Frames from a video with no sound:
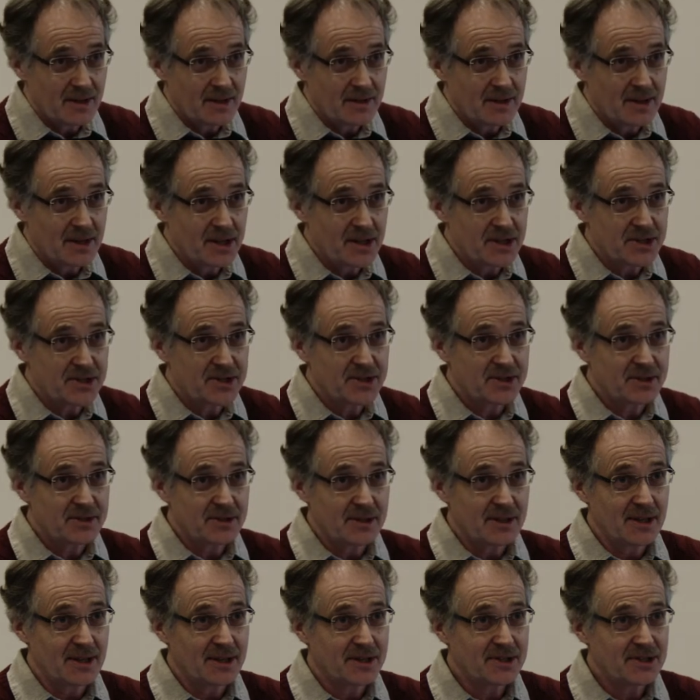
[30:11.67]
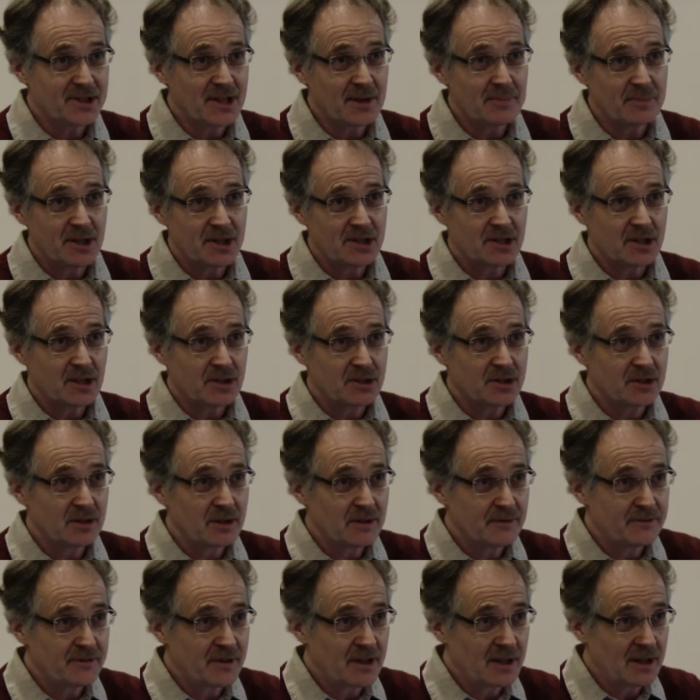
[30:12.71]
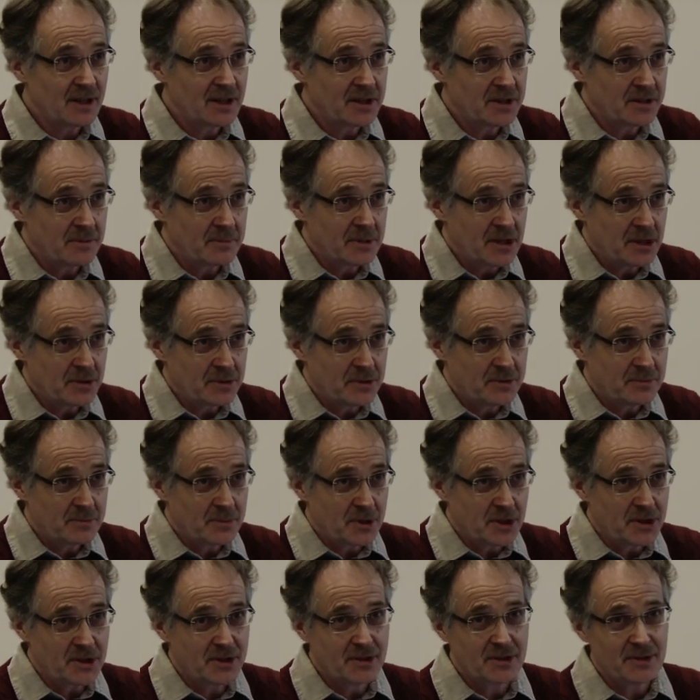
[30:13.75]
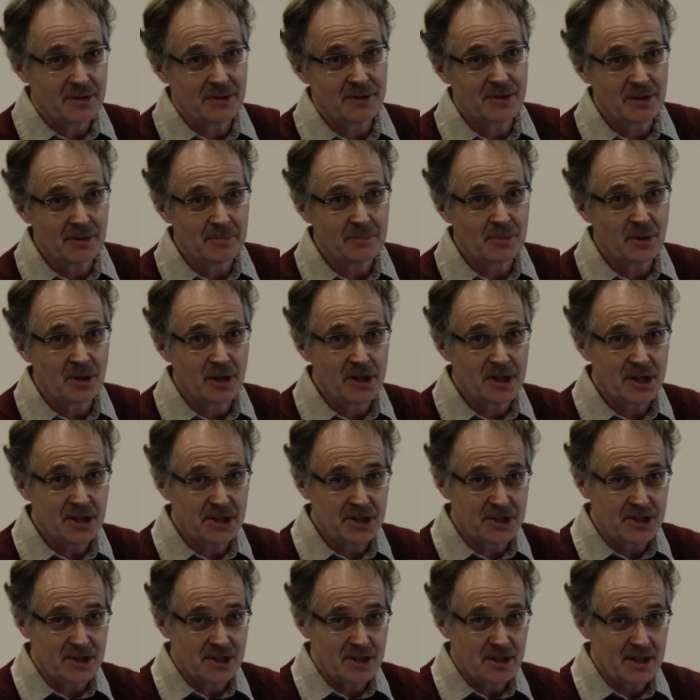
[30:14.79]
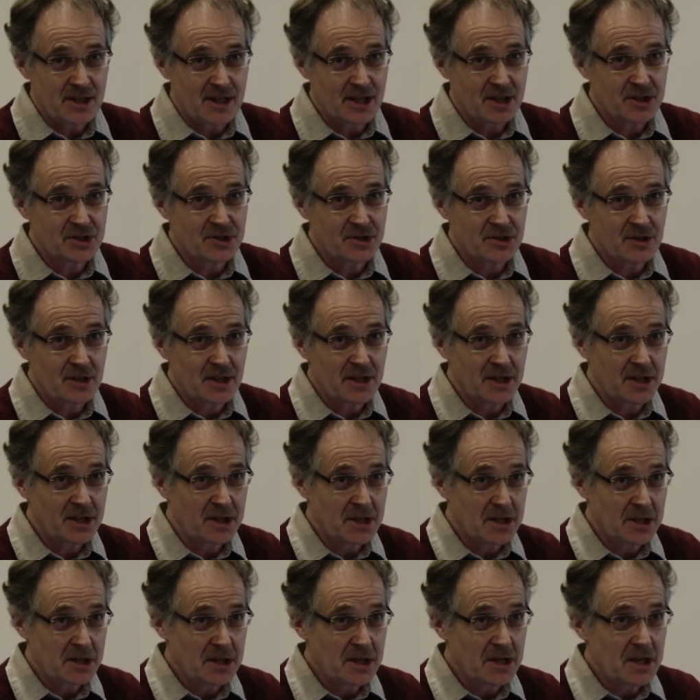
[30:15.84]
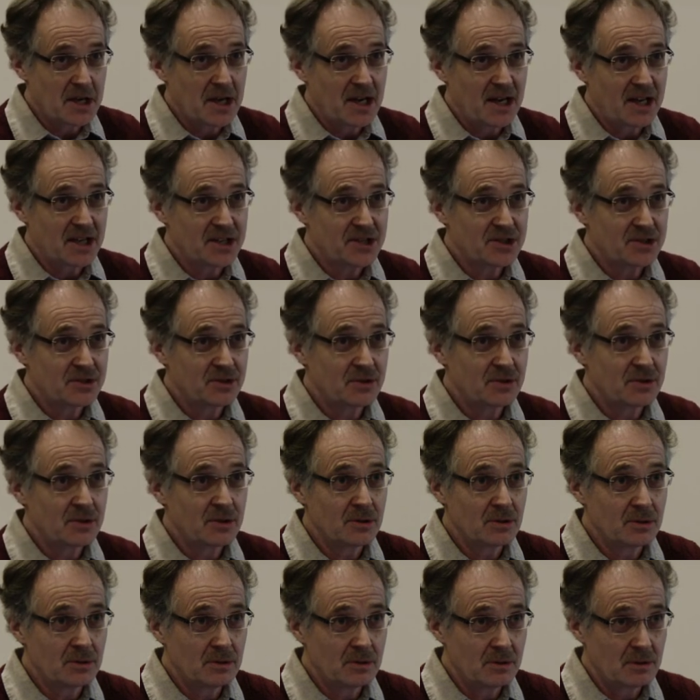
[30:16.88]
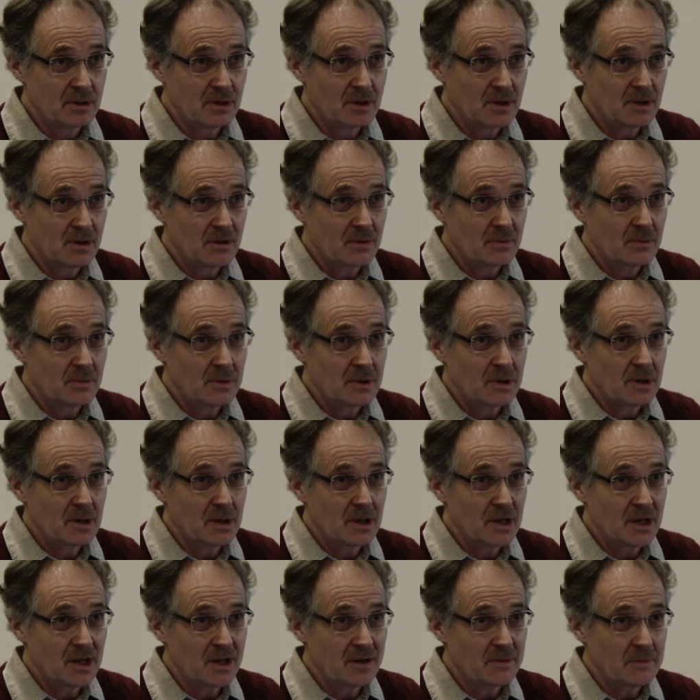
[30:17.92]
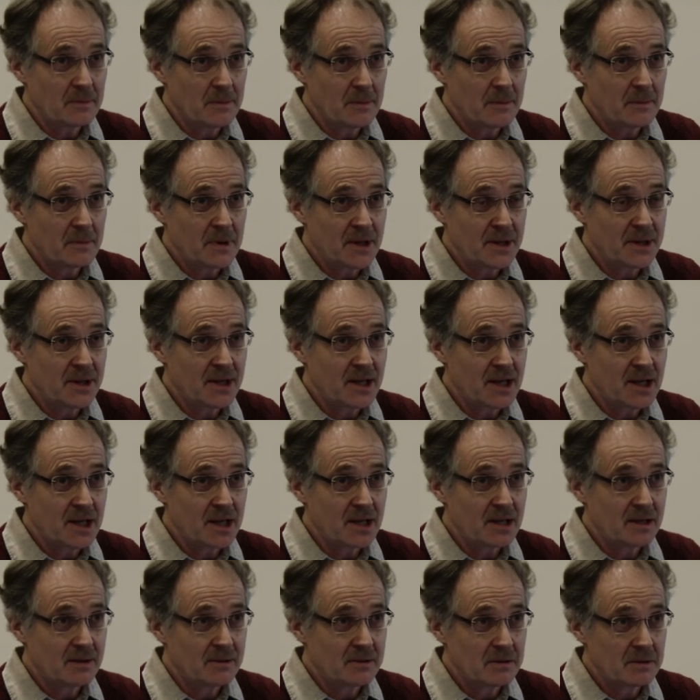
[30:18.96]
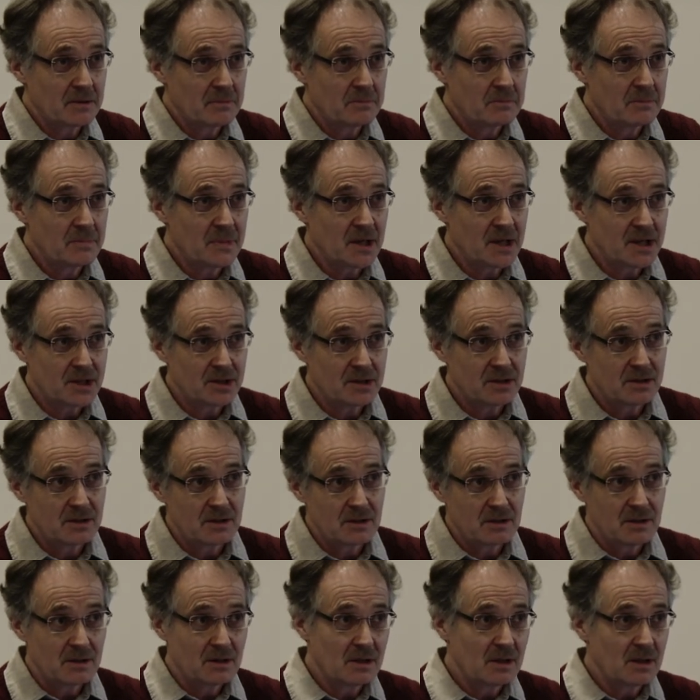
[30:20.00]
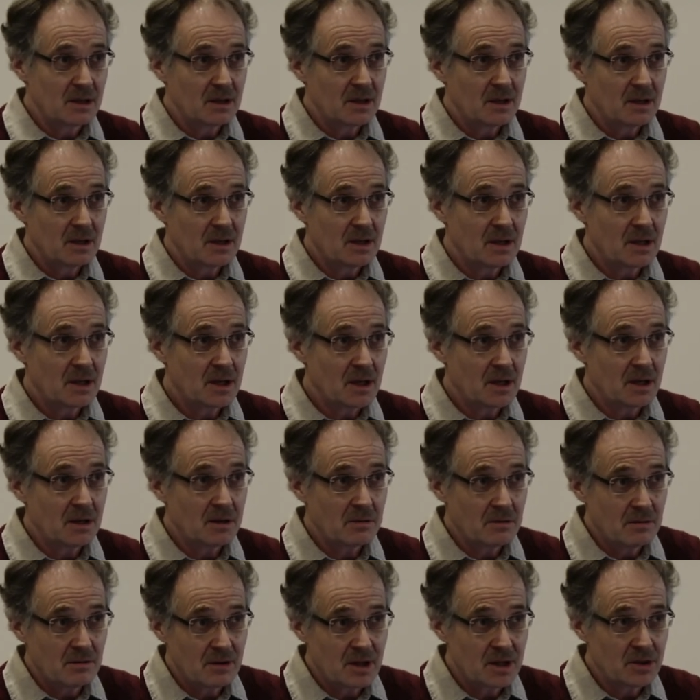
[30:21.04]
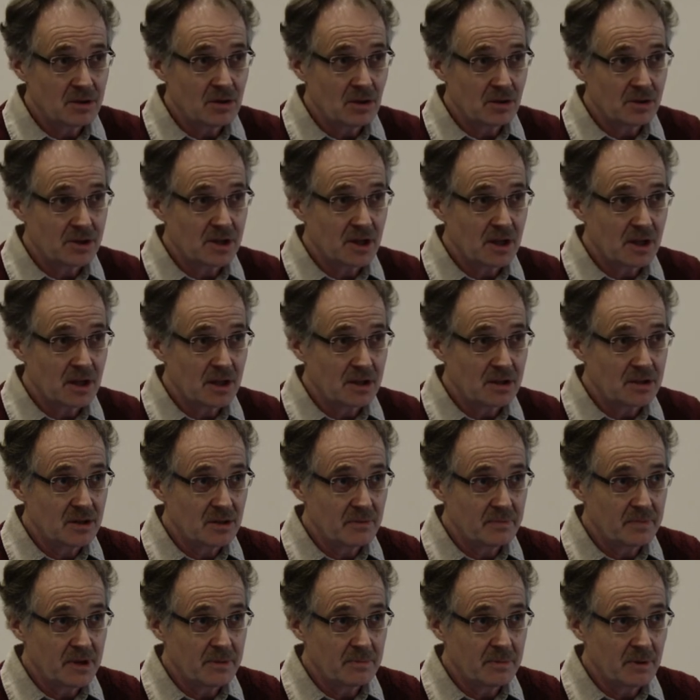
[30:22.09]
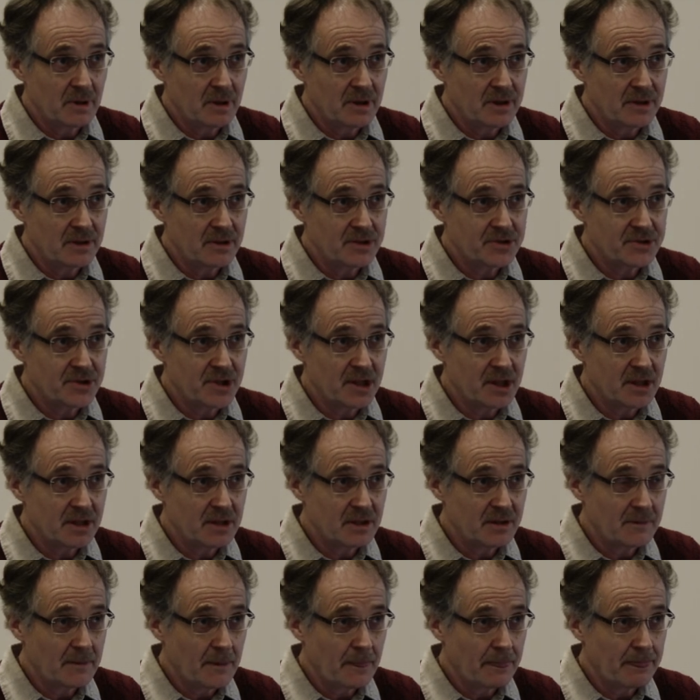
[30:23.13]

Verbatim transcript: There is some discussion in Finland about what the police actually has to do when they meet intoxicated people in the street.